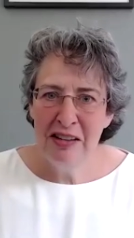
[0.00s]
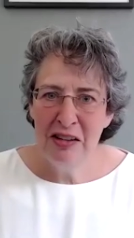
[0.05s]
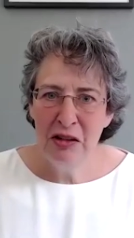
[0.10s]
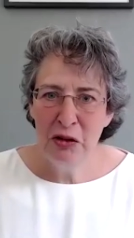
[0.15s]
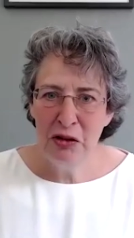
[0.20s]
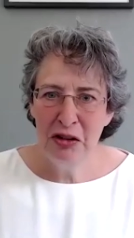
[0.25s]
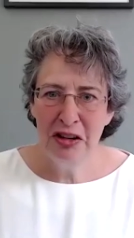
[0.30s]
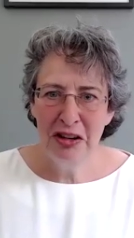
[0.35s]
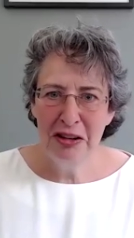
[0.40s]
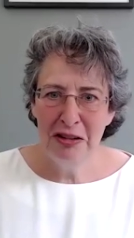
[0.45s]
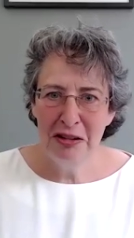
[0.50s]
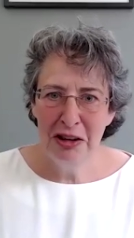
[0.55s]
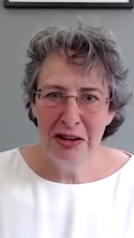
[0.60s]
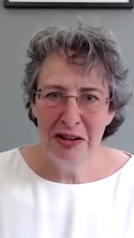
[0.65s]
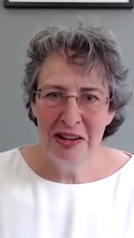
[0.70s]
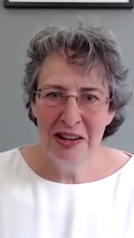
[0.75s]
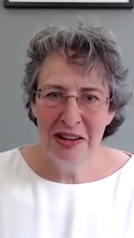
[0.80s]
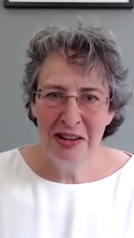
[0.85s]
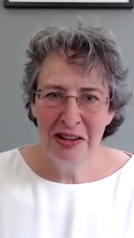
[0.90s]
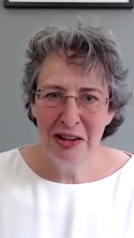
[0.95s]
And also,
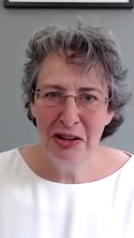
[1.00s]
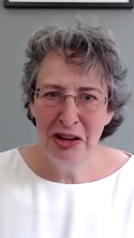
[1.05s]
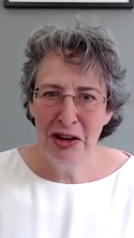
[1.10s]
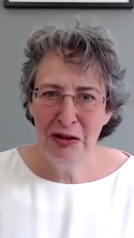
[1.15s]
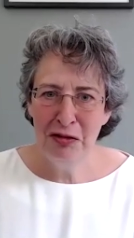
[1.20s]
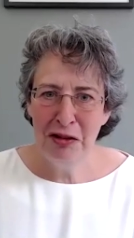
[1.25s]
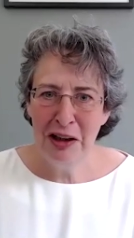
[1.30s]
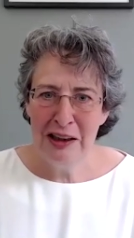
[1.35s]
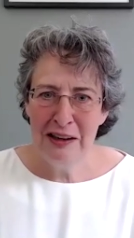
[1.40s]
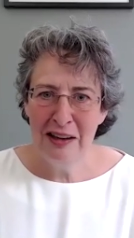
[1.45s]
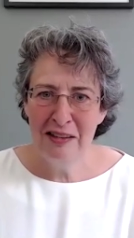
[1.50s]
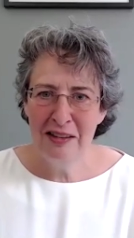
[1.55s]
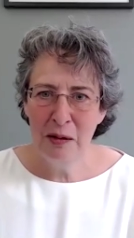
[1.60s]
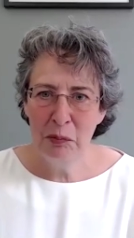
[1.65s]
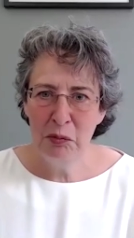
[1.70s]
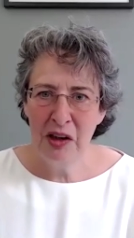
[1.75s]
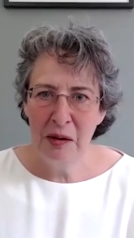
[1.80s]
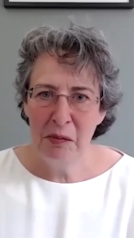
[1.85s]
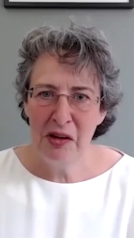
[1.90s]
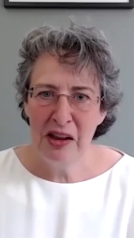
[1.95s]
don't, don't you find that
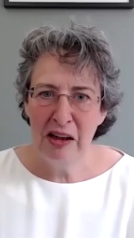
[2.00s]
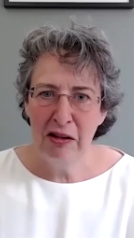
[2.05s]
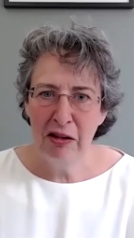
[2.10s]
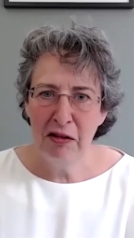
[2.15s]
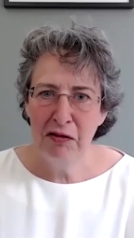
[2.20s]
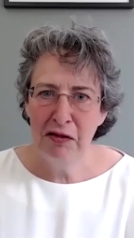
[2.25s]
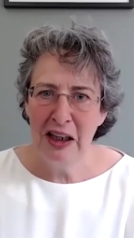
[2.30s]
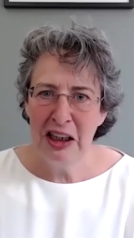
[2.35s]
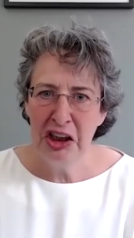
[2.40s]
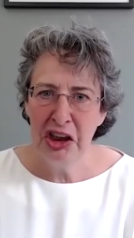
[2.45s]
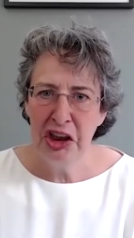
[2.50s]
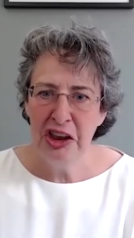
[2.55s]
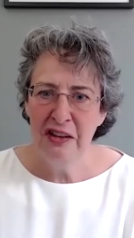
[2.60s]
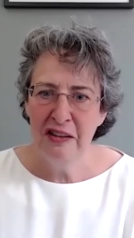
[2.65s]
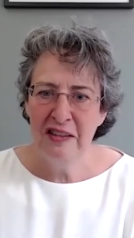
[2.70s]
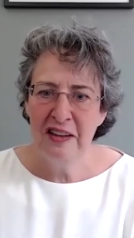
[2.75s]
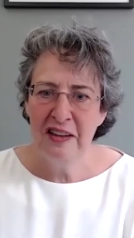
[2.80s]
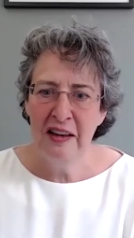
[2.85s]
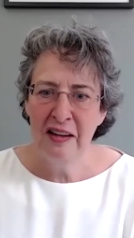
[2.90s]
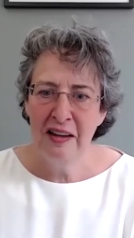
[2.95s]
sometimes there are
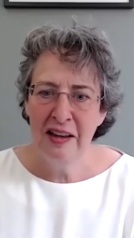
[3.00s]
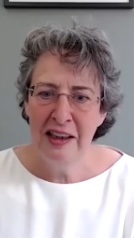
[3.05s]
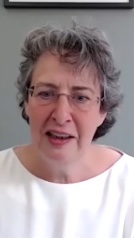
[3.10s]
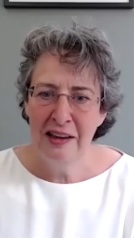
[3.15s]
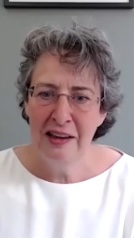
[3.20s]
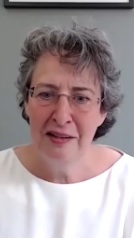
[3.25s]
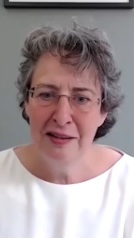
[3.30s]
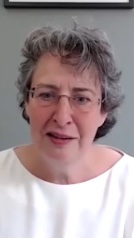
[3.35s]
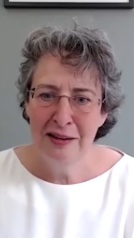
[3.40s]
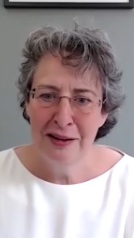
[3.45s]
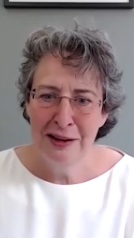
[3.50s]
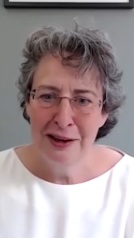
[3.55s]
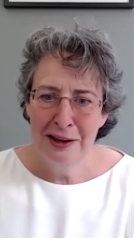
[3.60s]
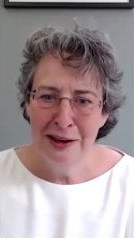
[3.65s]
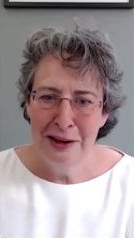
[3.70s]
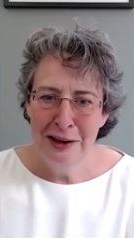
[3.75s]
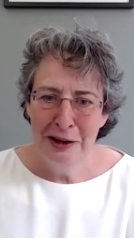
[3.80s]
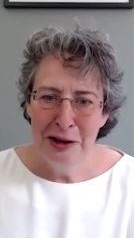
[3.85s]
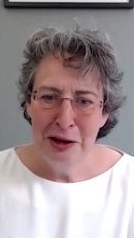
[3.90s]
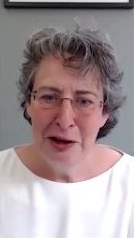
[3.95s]
fashions in things?
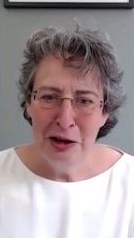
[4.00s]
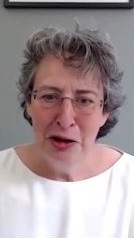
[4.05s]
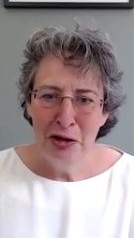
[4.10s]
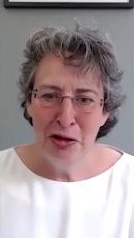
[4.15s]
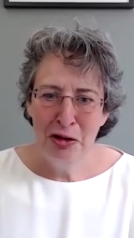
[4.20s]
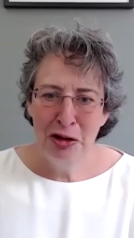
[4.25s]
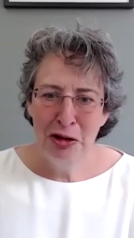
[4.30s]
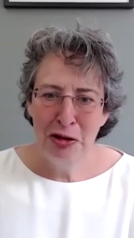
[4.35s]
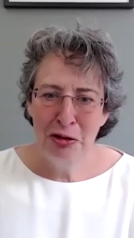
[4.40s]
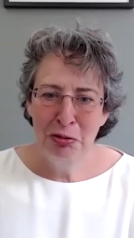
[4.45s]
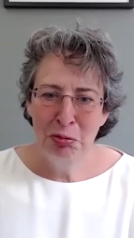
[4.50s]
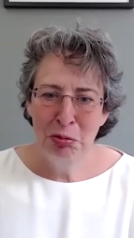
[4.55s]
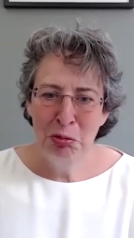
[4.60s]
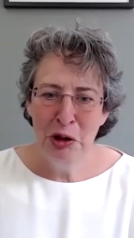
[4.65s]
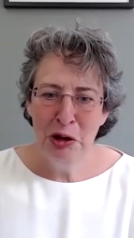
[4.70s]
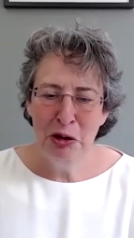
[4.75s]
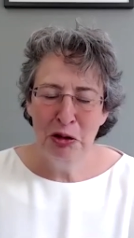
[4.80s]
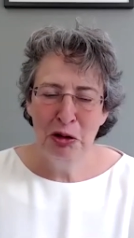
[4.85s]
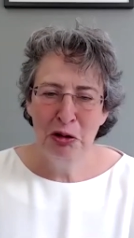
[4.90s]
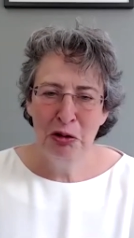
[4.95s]
Yeah. So,
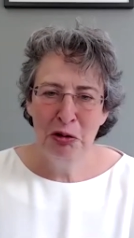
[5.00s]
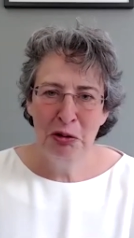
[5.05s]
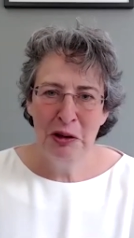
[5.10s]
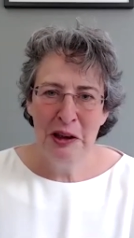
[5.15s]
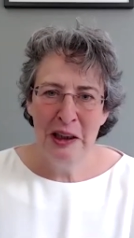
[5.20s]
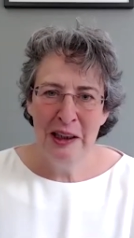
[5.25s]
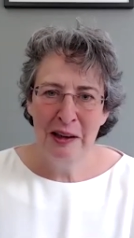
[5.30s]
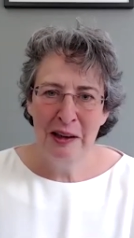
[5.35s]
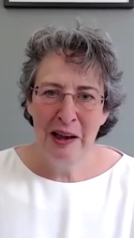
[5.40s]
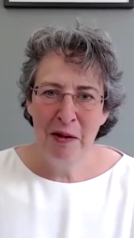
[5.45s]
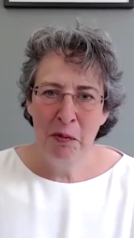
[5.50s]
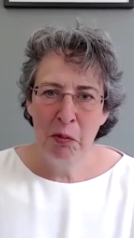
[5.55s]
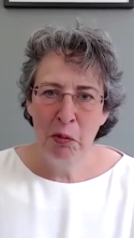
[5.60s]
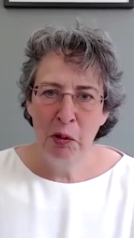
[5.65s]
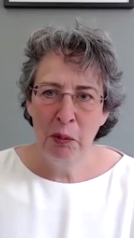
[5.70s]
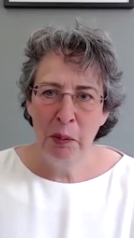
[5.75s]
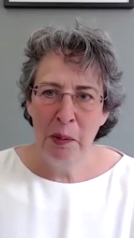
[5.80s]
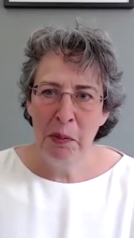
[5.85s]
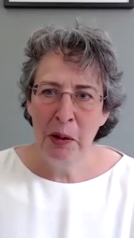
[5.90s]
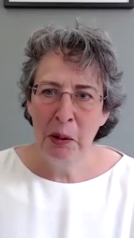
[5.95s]
you know, it, it
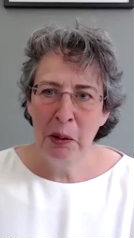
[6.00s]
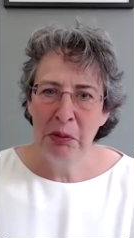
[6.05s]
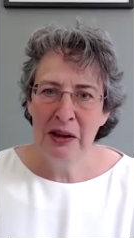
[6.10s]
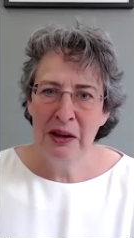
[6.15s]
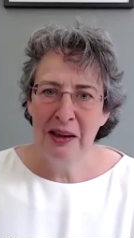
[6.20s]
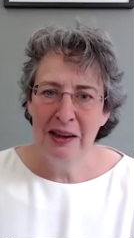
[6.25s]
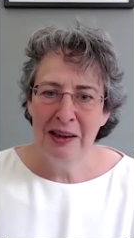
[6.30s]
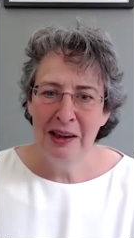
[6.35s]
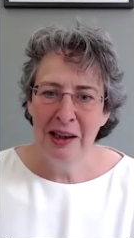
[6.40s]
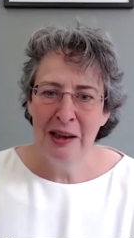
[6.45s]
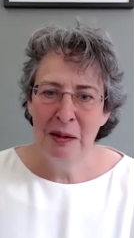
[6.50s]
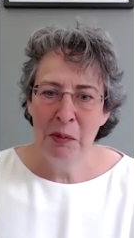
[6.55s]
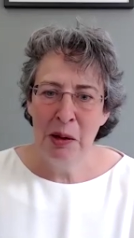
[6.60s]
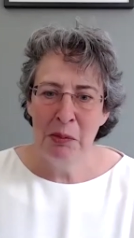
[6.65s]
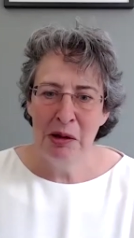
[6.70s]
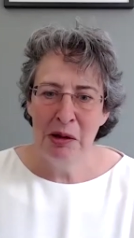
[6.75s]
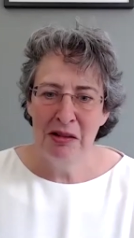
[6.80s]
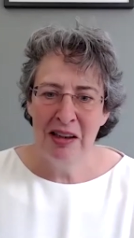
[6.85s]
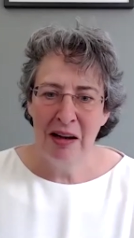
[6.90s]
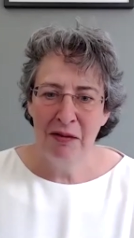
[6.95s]
will be popular at the
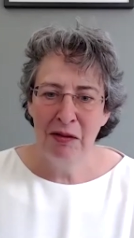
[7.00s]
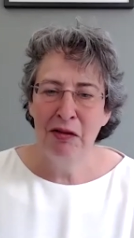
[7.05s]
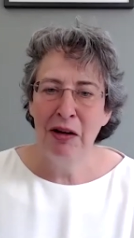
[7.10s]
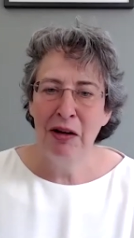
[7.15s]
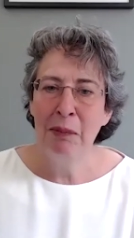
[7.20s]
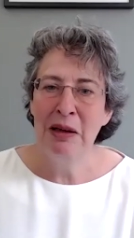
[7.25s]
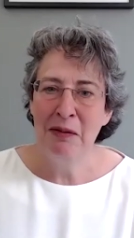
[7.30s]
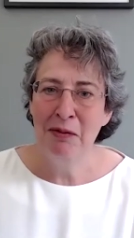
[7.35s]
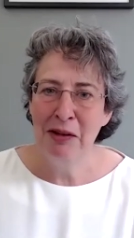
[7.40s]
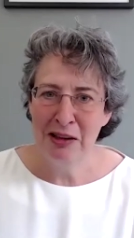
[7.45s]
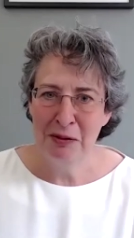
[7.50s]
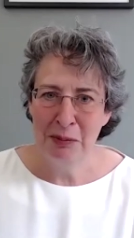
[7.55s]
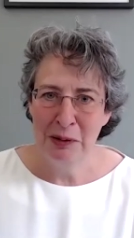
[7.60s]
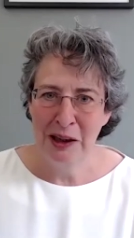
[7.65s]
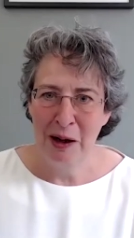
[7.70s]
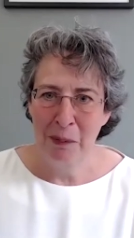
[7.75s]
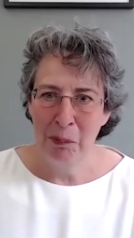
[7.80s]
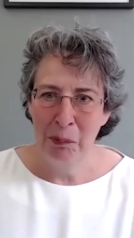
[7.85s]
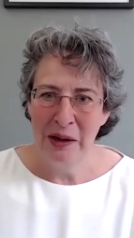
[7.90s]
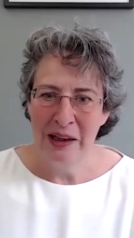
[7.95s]
moment to have a family investment
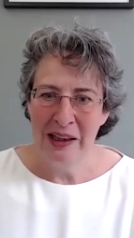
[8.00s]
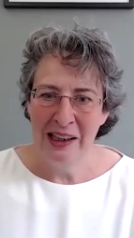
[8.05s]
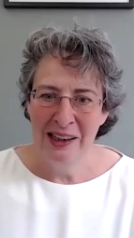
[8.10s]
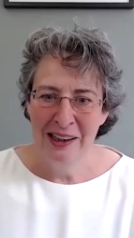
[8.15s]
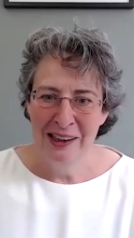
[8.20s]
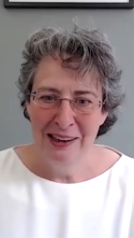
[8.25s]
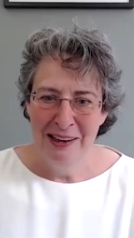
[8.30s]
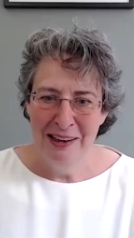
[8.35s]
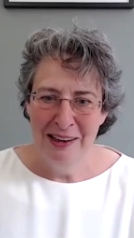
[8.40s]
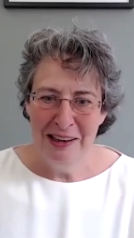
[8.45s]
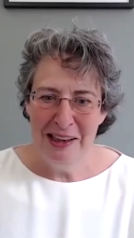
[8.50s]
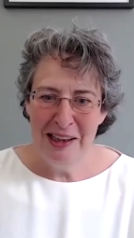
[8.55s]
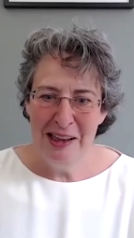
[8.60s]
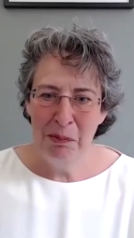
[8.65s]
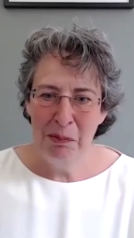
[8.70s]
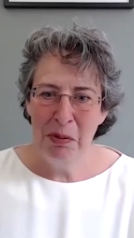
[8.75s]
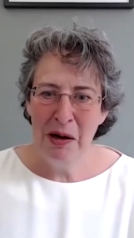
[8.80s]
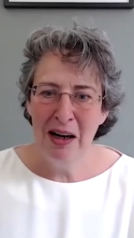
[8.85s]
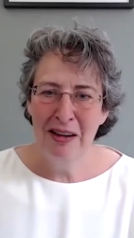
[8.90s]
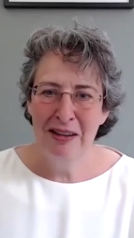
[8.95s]
company. Yes. In the
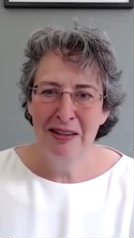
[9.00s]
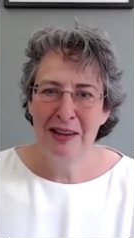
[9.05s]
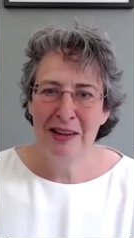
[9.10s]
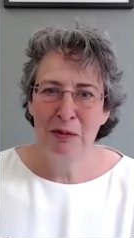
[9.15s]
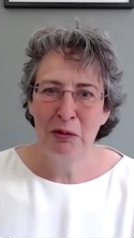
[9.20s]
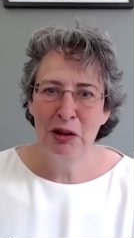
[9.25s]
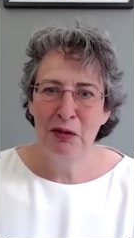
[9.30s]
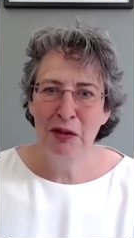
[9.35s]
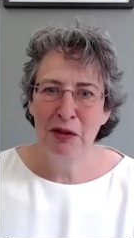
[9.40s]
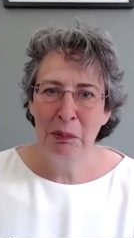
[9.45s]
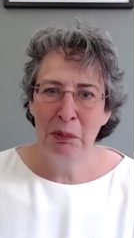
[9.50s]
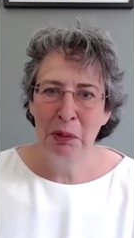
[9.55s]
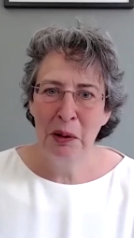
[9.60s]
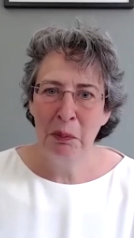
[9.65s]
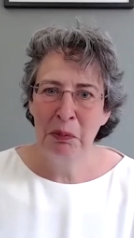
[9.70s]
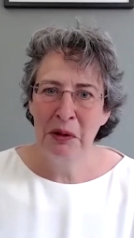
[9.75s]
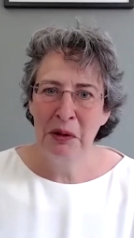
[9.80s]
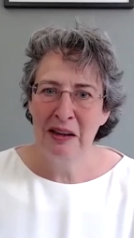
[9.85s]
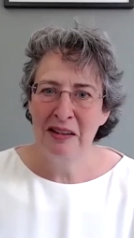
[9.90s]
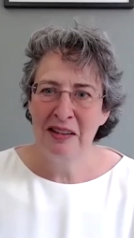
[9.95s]
past, it was very
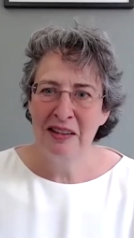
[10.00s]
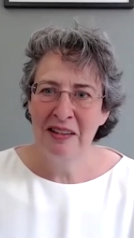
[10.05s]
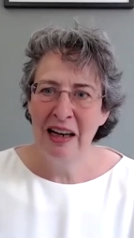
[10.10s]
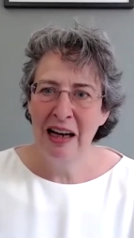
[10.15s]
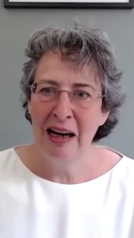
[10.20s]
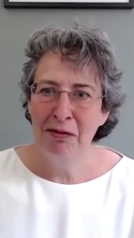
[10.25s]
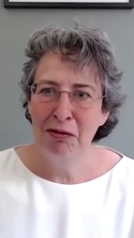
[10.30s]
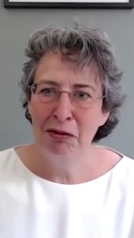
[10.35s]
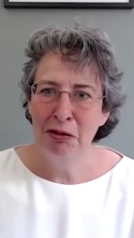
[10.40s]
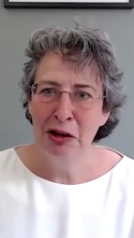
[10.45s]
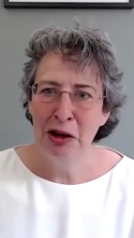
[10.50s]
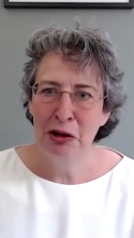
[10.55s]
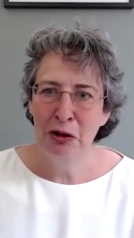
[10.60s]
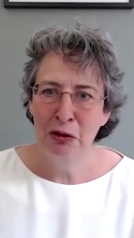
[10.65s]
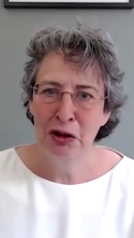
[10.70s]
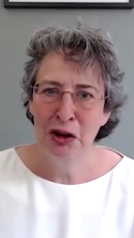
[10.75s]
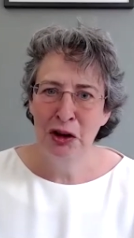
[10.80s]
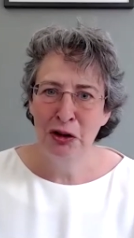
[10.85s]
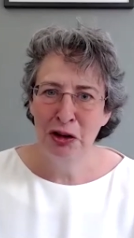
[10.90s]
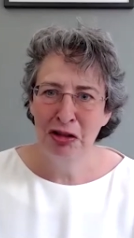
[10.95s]
popular to have an
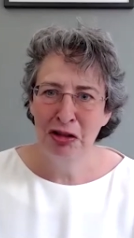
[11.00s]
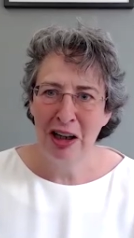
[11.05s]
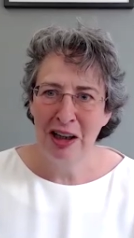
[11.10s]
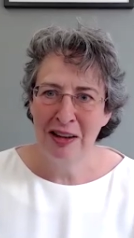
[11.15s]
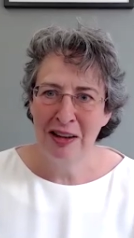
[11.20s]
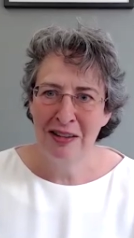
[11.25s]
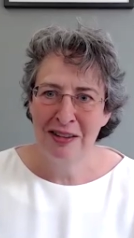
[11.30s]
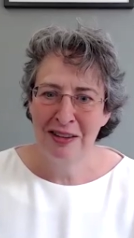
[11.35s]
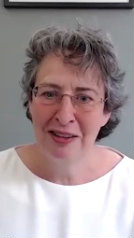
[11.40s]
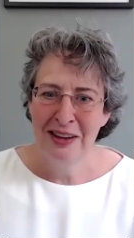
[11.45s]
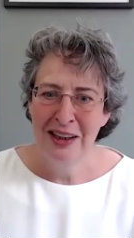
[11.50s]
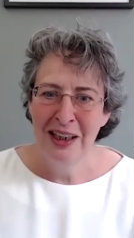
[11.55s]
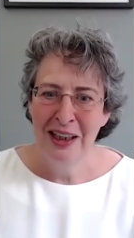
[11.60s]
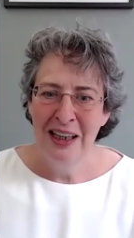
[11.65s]
offshore trust.